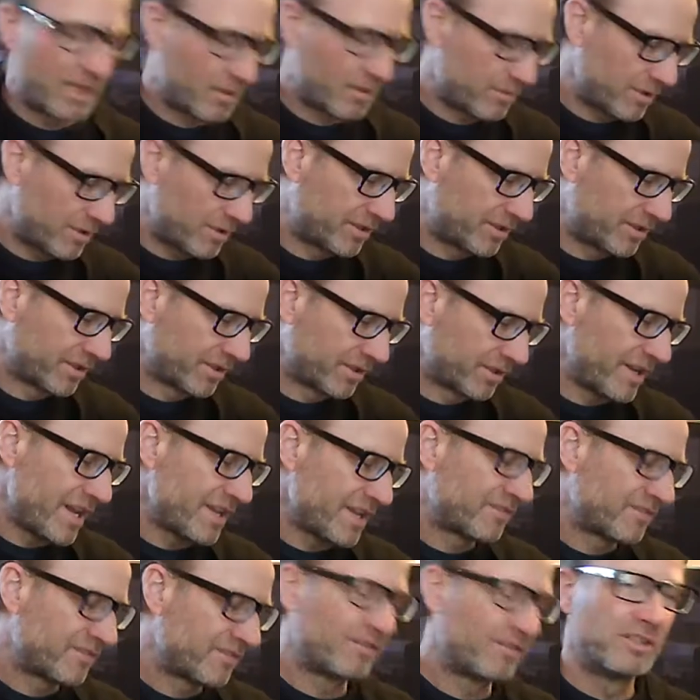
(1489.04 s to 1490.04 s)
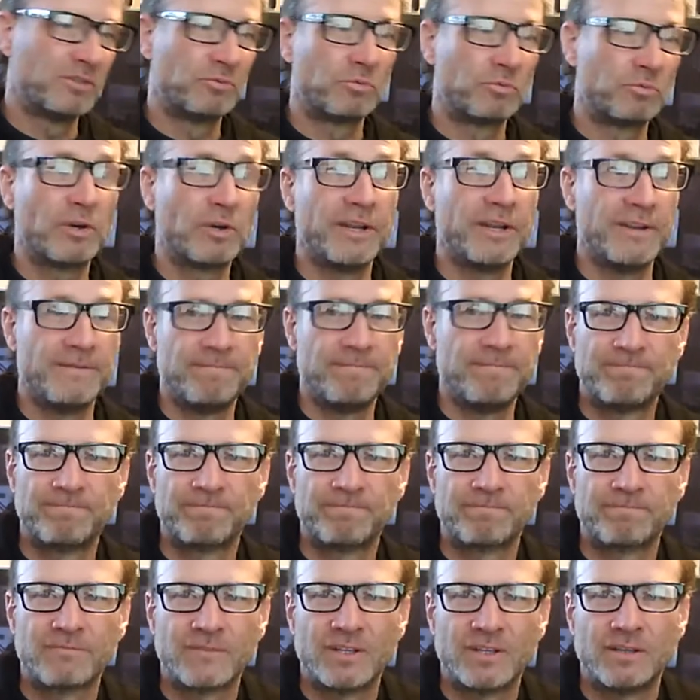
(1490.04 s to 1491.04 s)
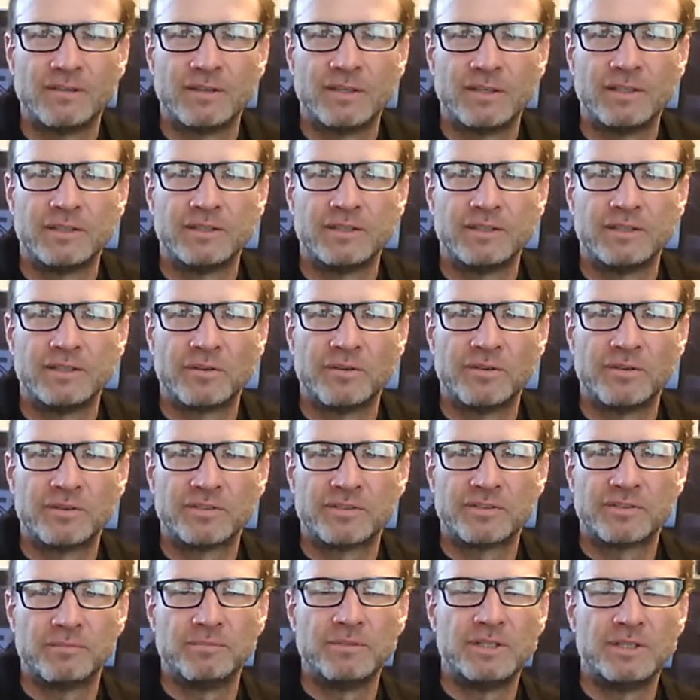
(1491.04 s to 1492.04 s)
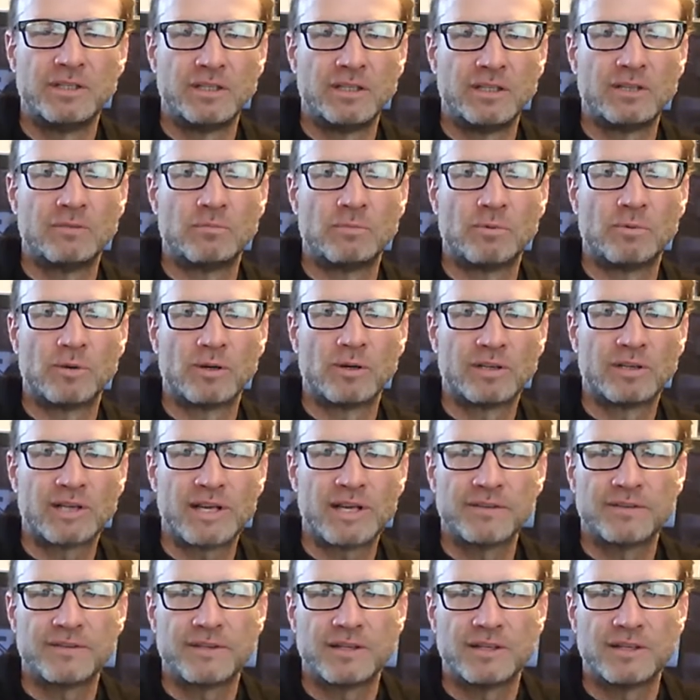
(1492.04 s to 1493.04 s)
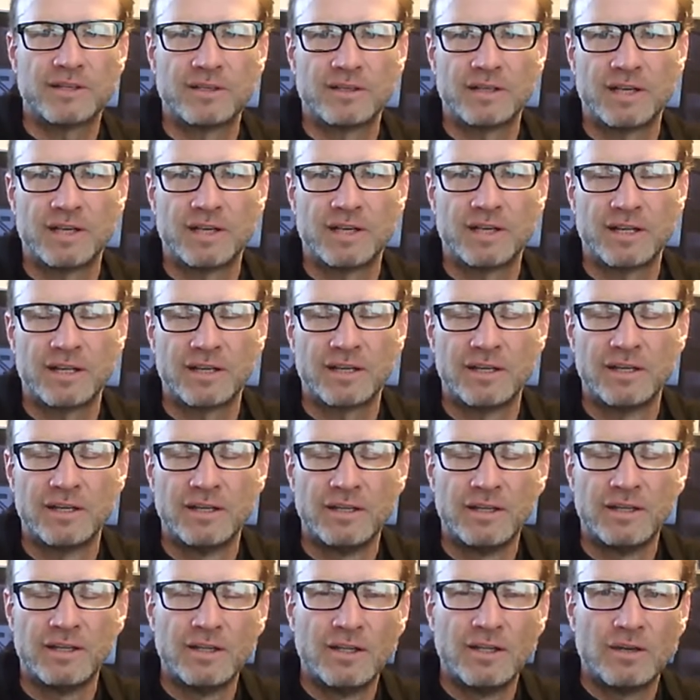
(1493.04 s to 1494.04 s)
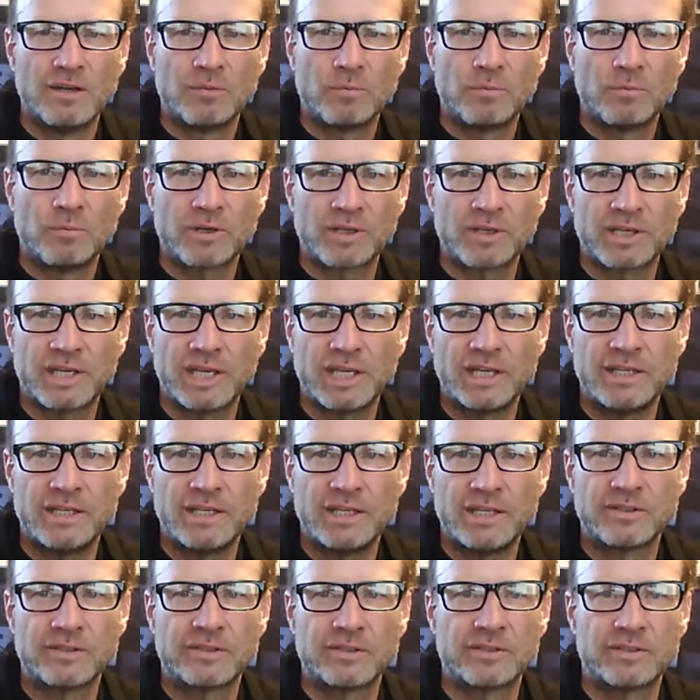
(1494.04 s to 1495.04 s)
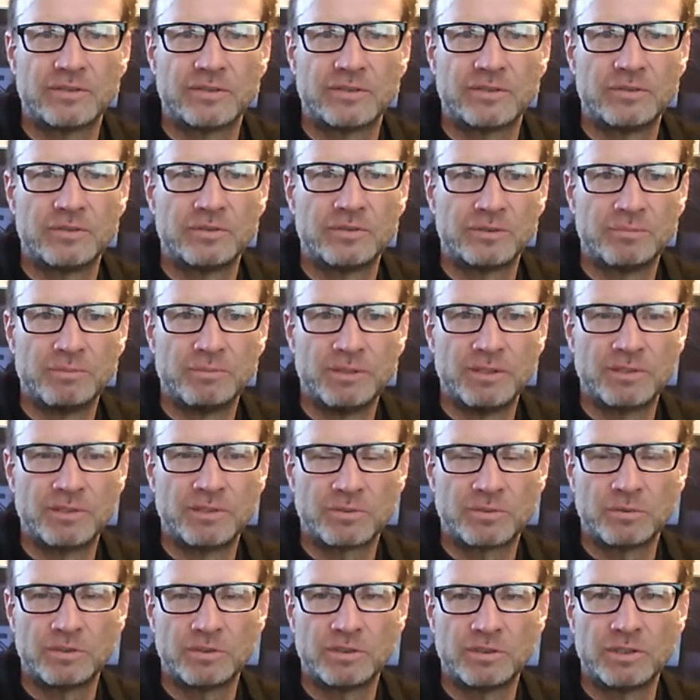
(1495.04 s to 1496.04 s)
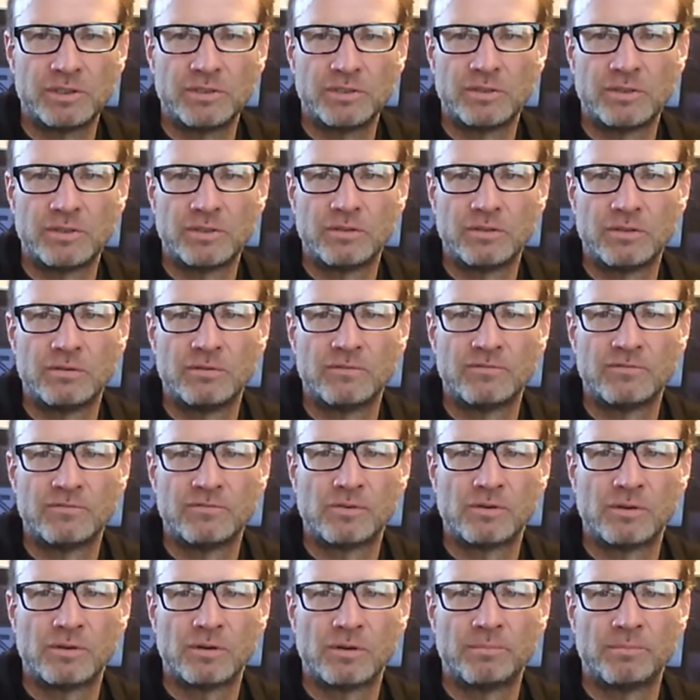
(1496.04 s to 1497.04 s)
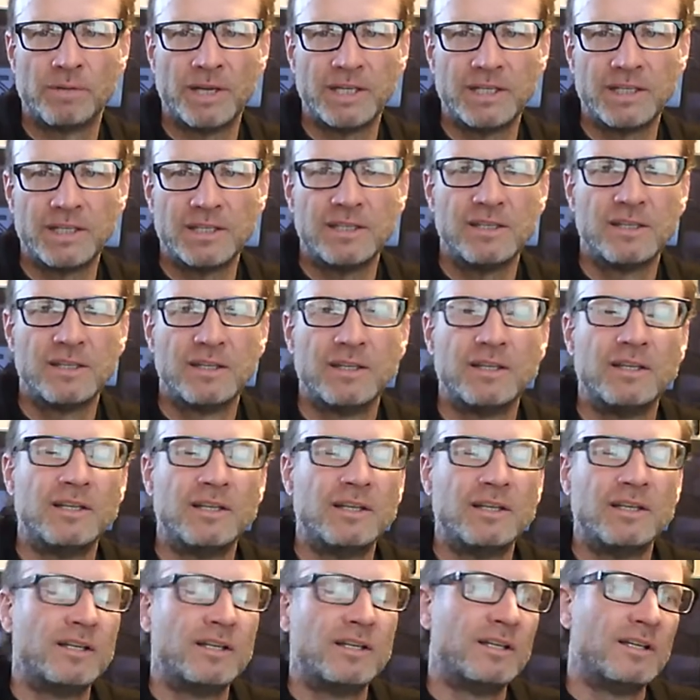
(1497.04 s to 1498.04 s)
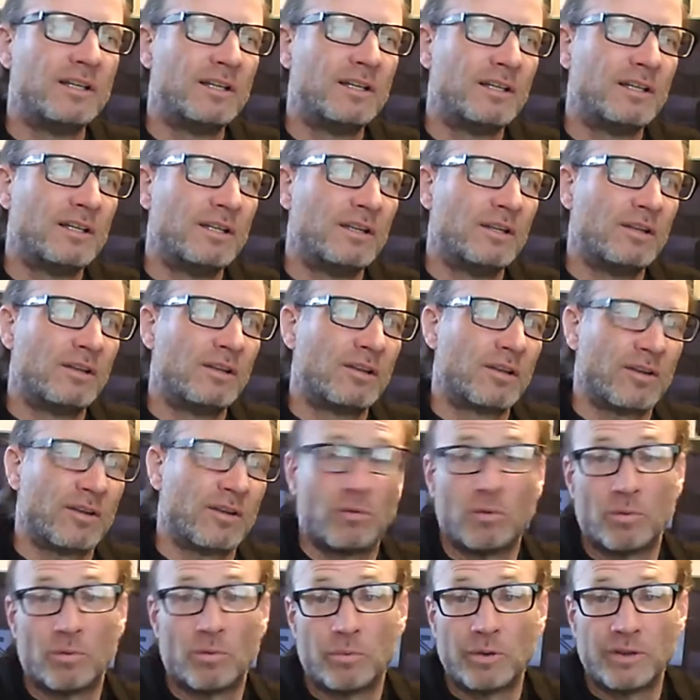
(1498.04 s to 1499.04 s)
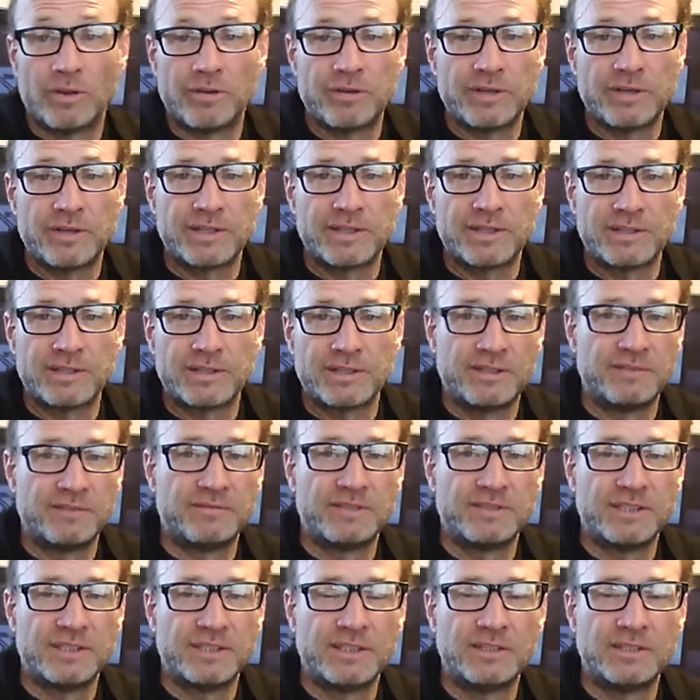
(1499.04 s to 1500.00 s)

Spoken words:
I successfully run? All right. And so there's some neat work out there on what cadence you should be switching to for biking. or whether or not that's even an